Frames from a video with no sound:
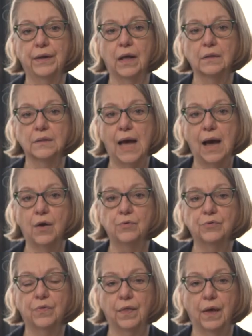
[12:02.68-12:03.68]
that
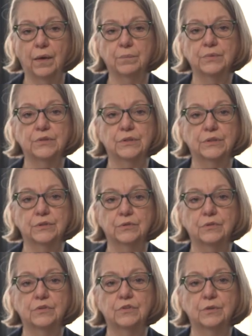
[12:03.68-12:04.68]
allows them to,
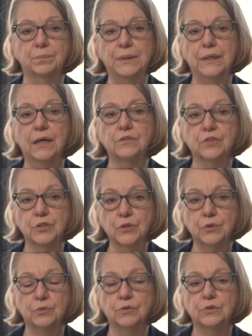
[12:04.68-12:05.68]
to be
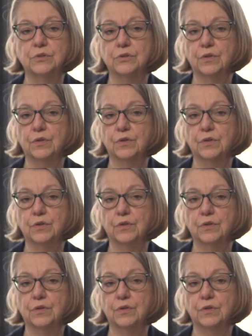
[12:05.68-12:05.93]
attuned